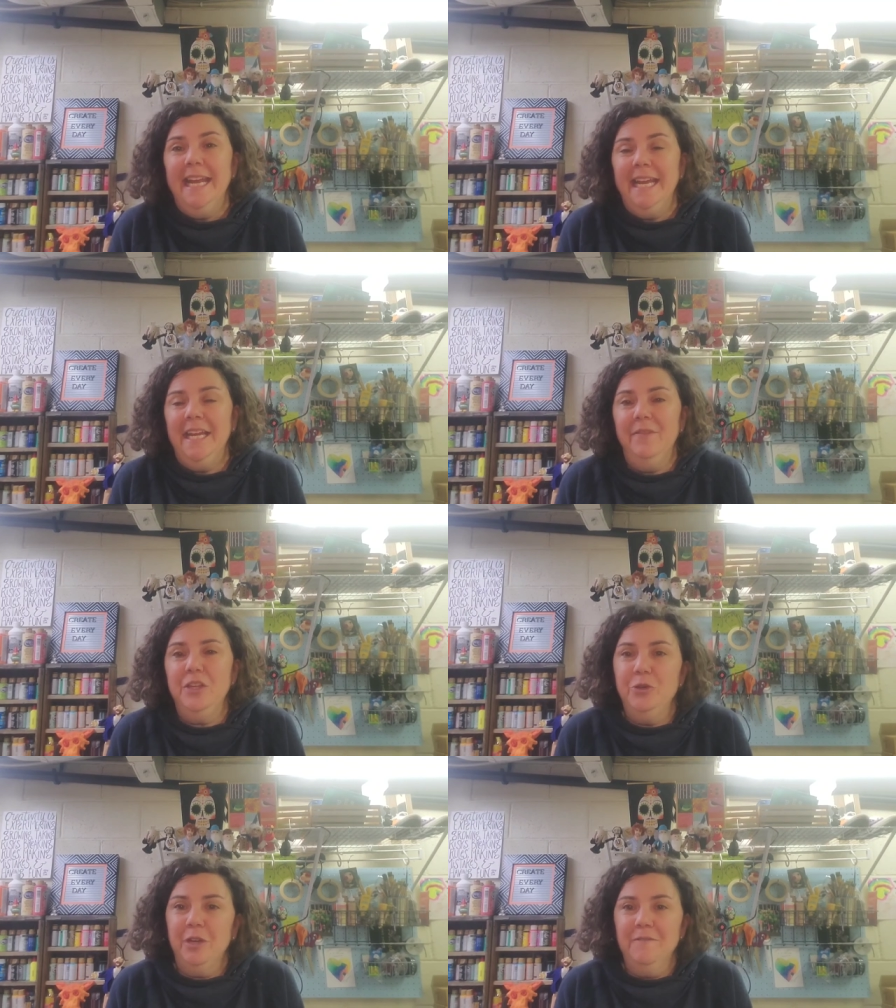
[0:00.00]
and that
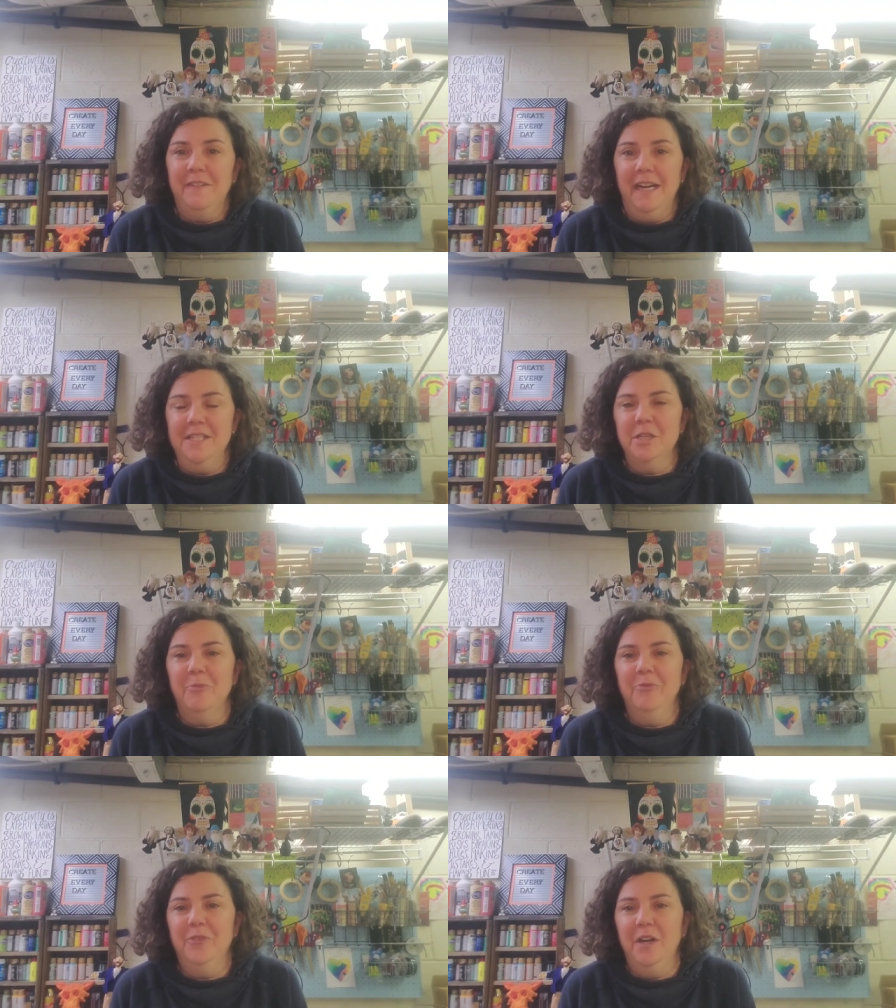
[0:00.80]
you can find
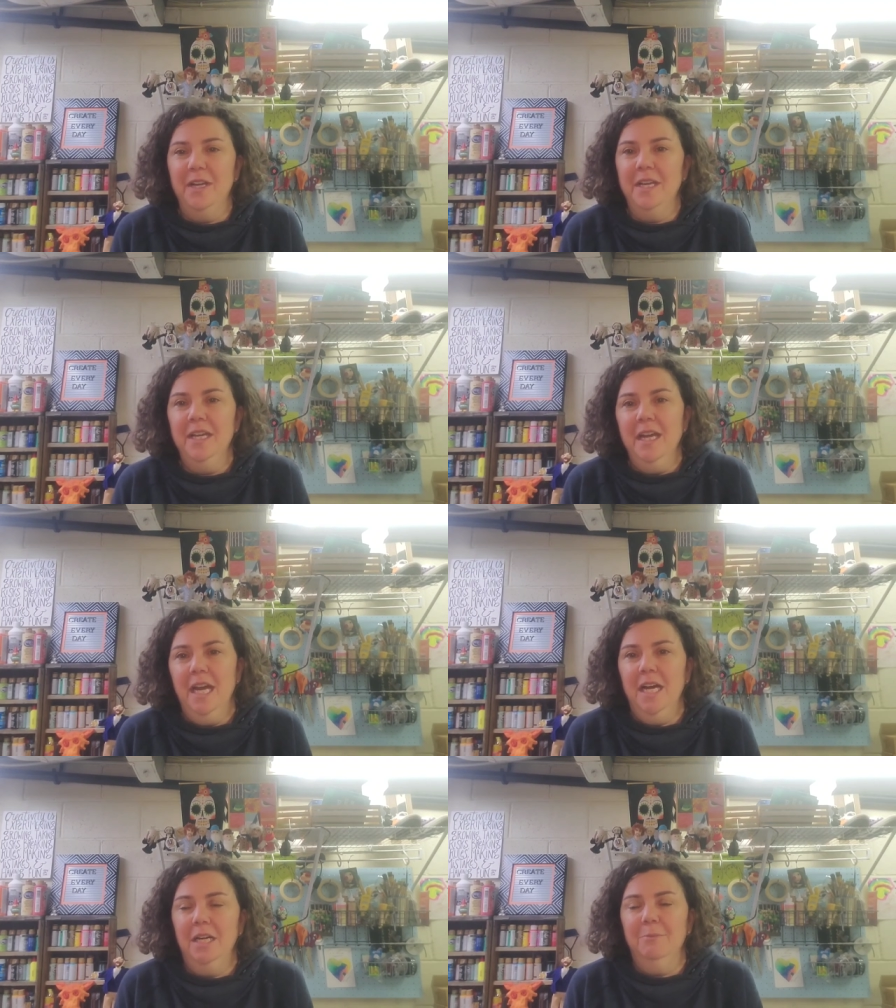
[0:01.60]
some fun
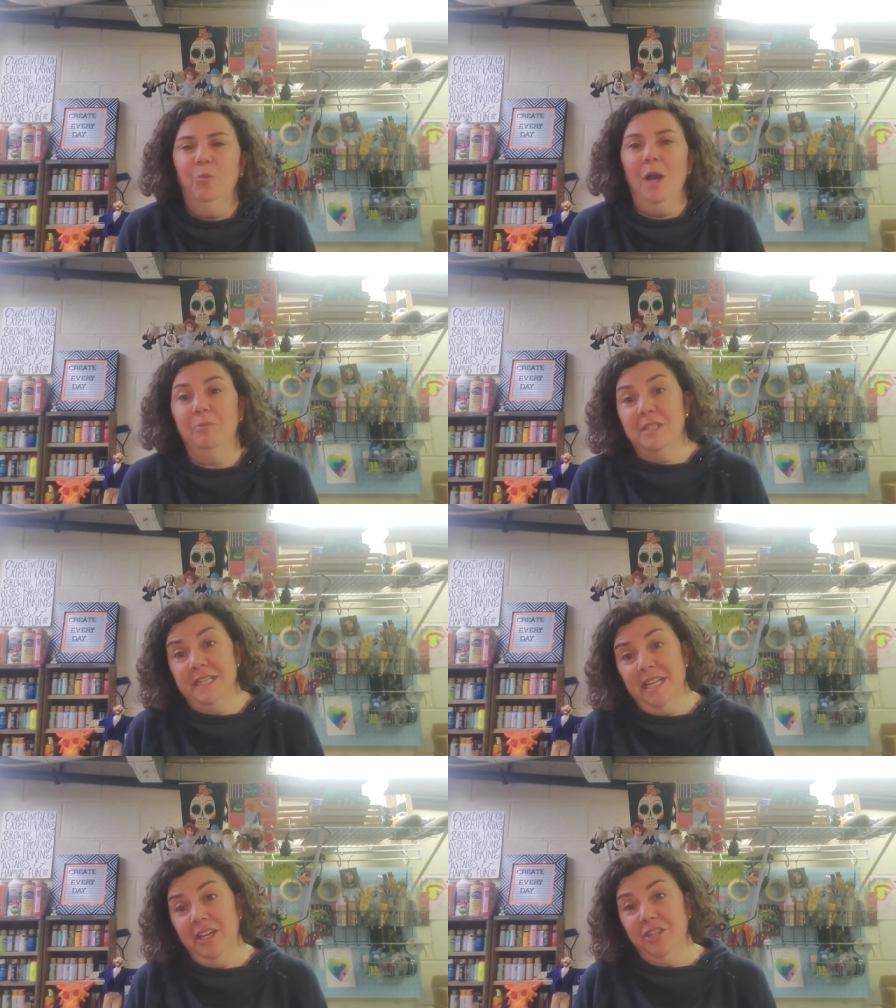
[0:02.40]
um,
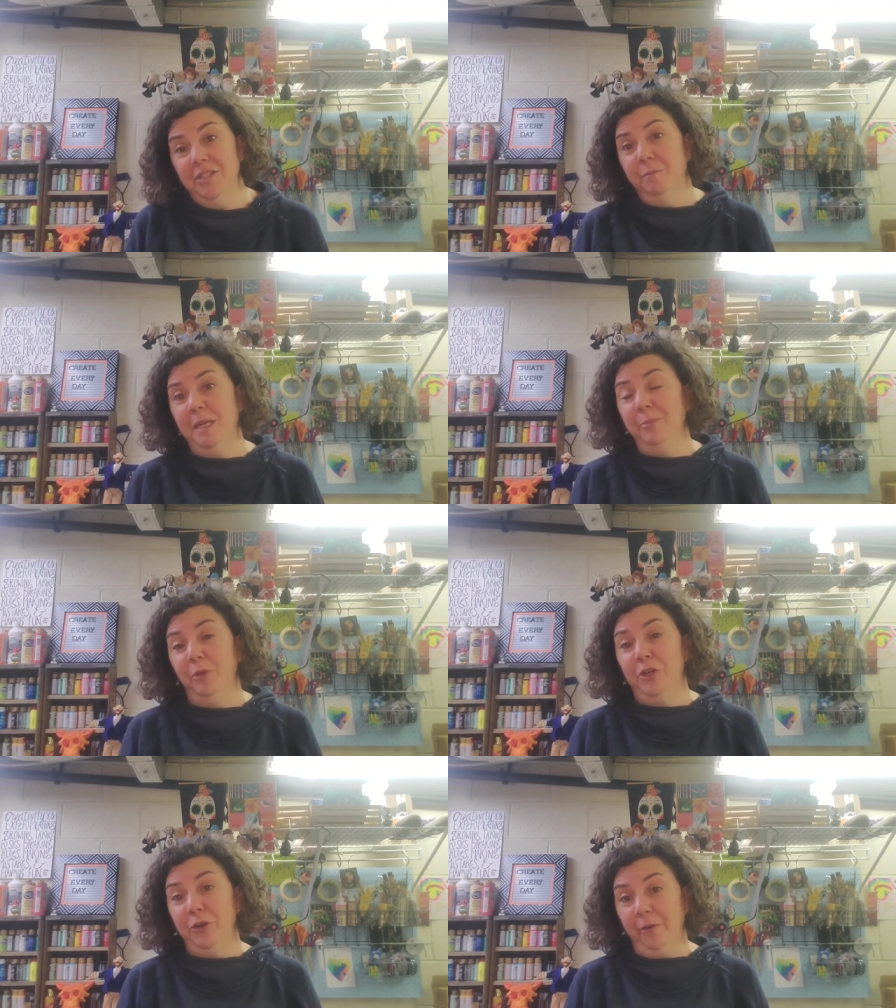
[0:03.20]
representations of
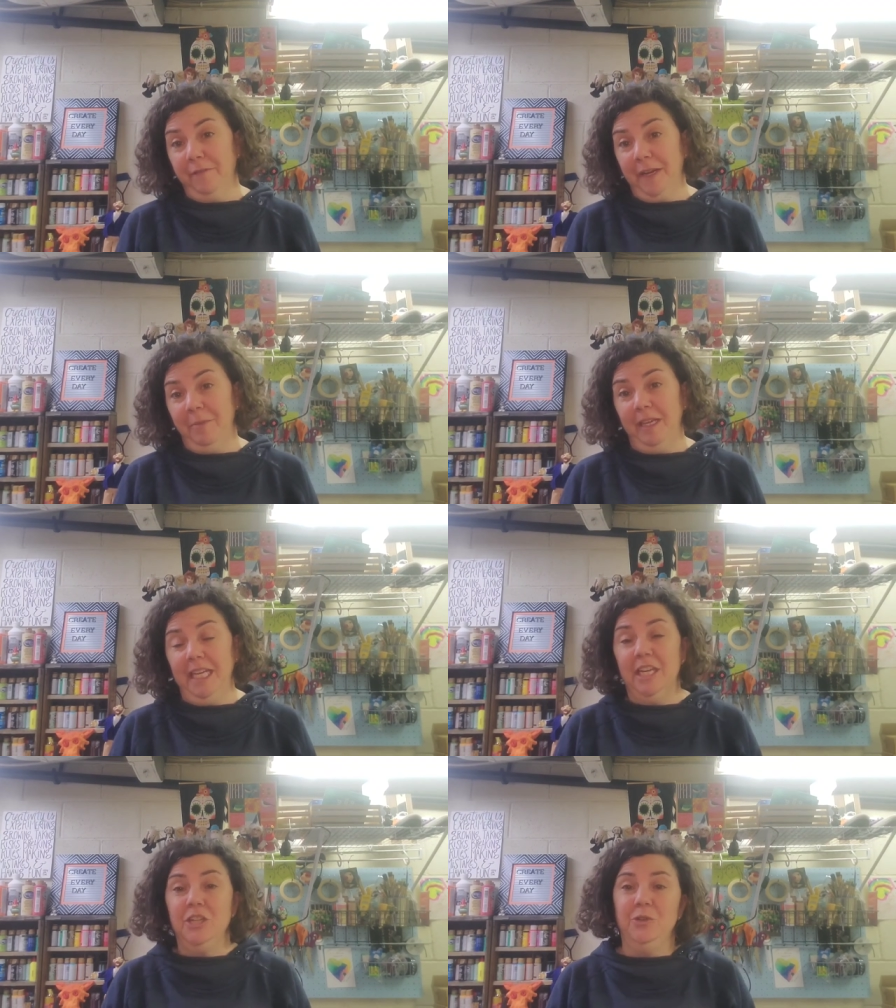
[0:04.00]
people in your
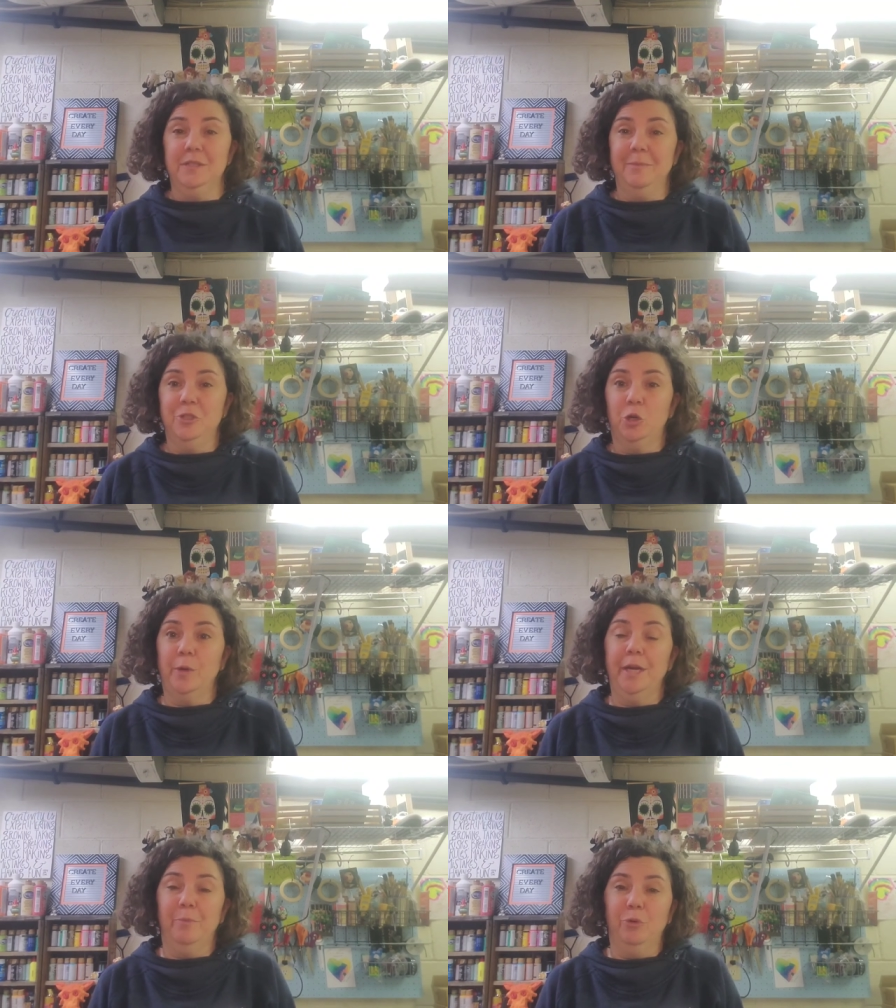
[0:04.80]
family and use them to
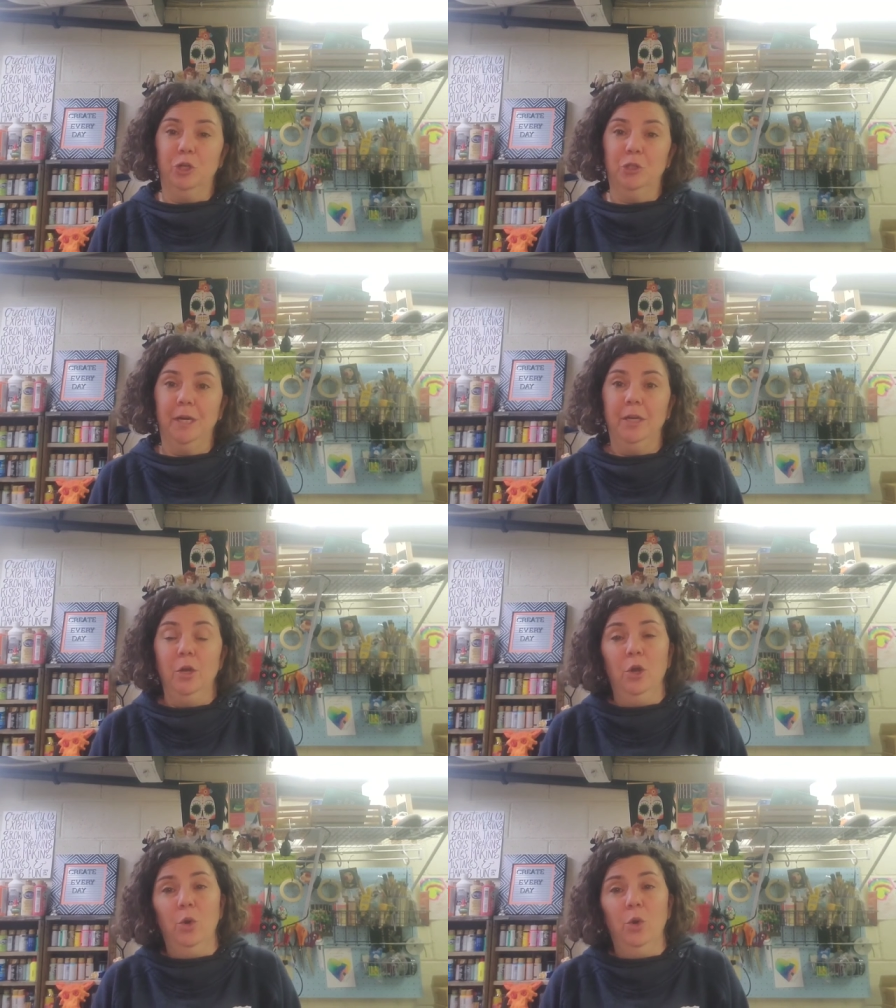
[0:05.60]
create a portrait